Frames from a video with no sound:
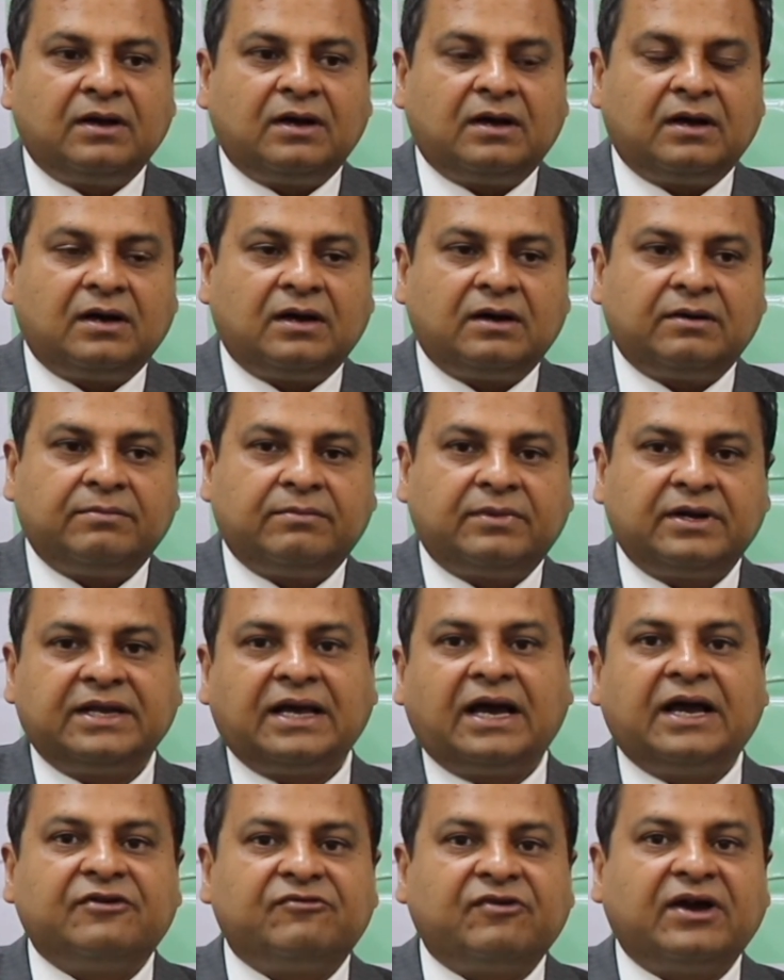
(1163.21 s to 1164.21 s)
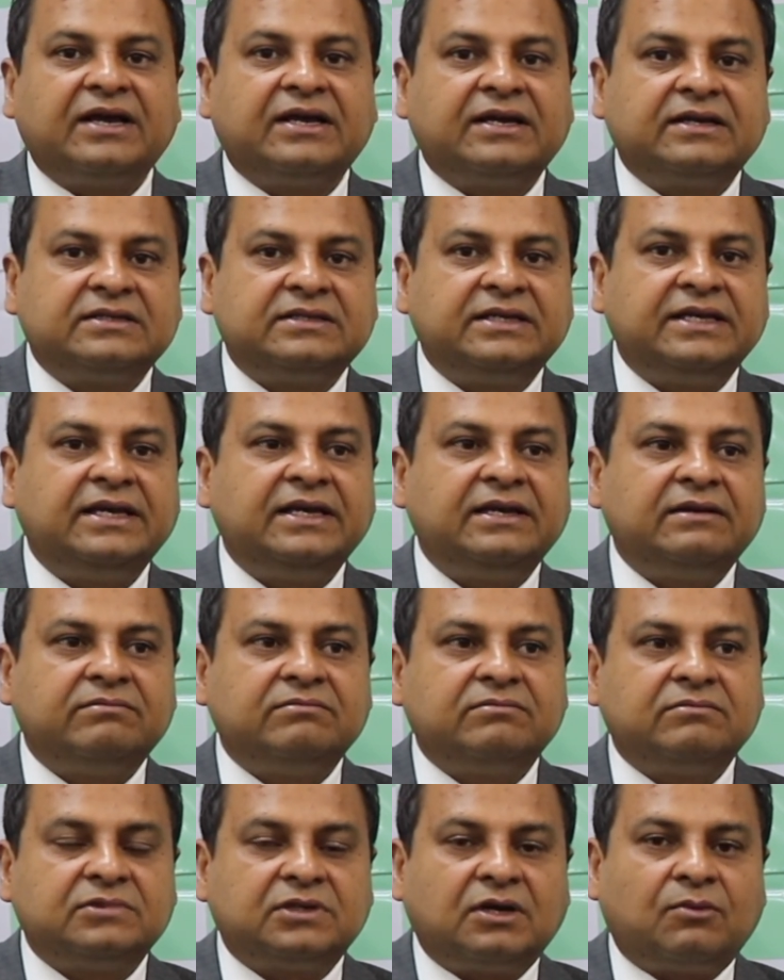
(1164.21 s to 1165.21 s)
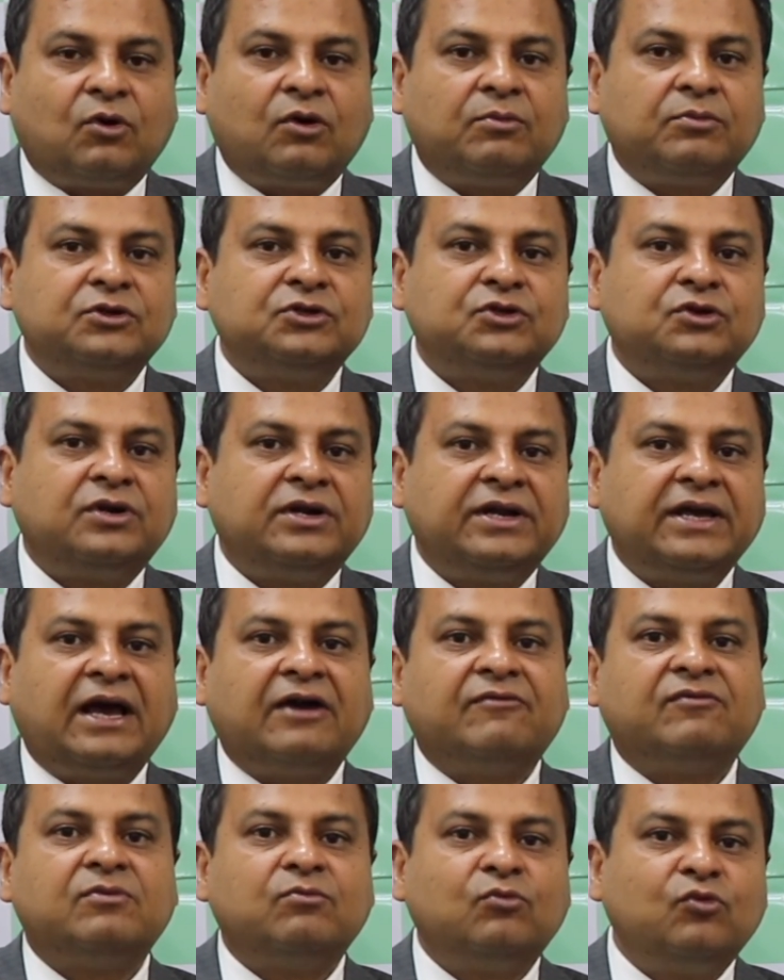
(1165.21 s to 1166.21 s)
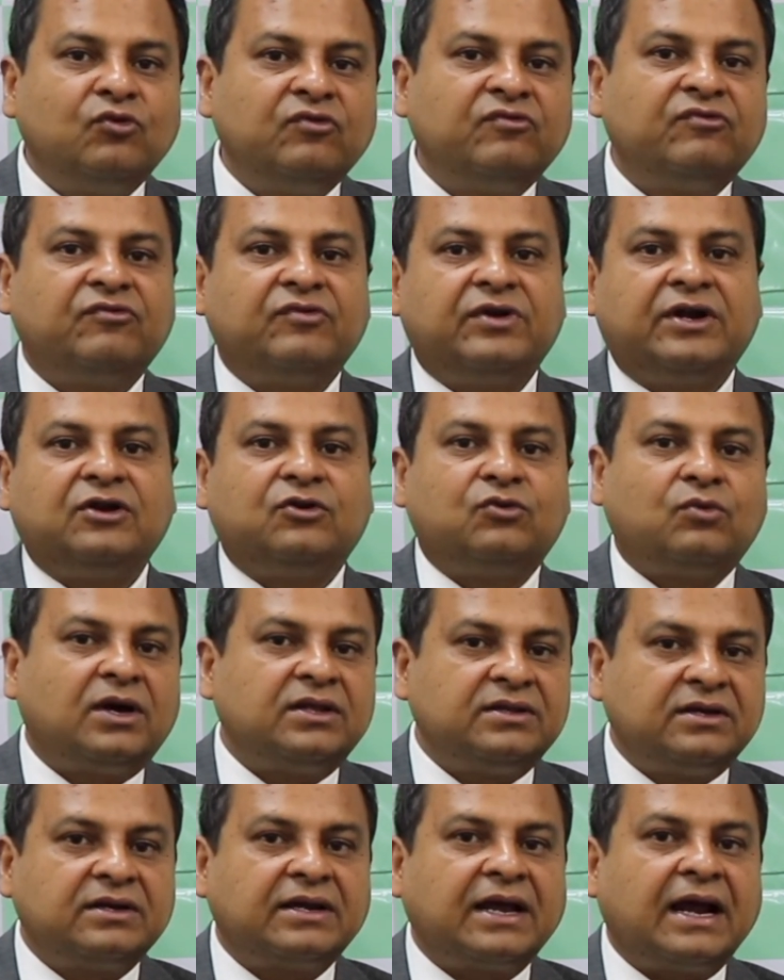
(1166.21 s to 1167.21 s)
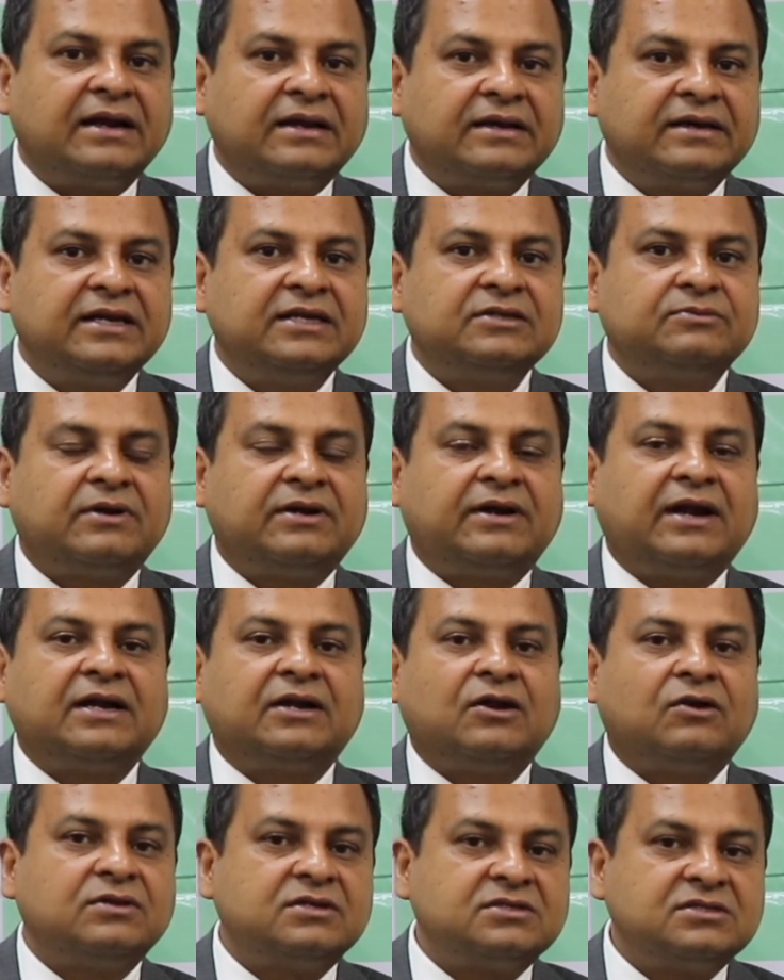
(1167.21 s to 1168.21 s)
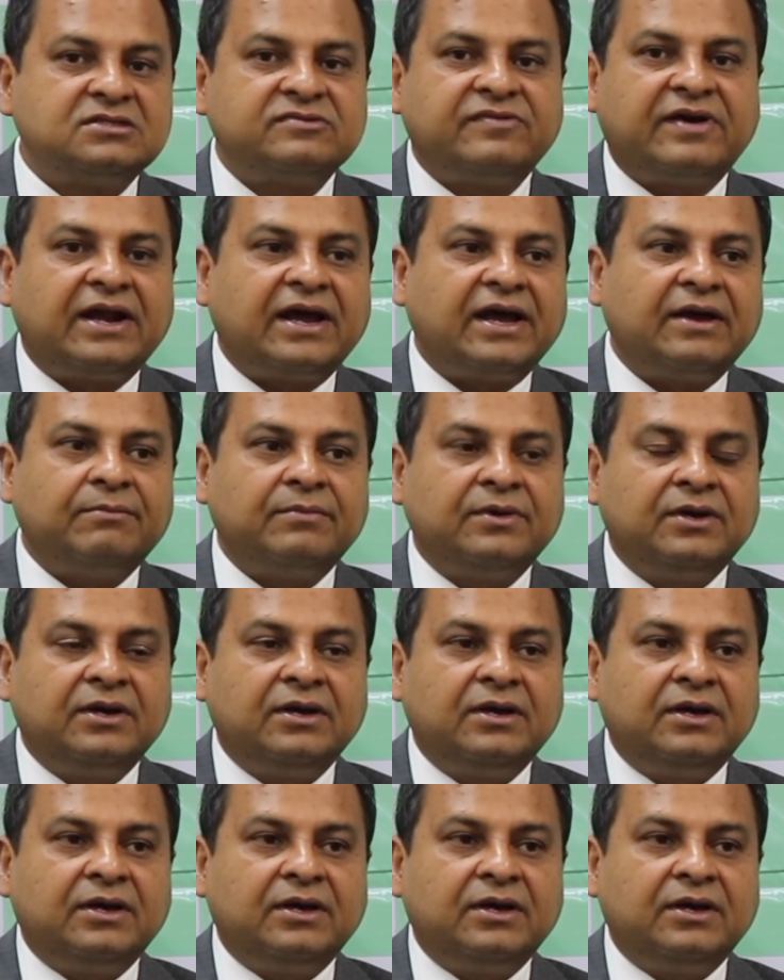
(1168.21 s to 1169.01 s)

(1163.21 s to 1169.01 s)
But yeah, if I see some opportunity, I will move into other categories. But right now, this is where I am.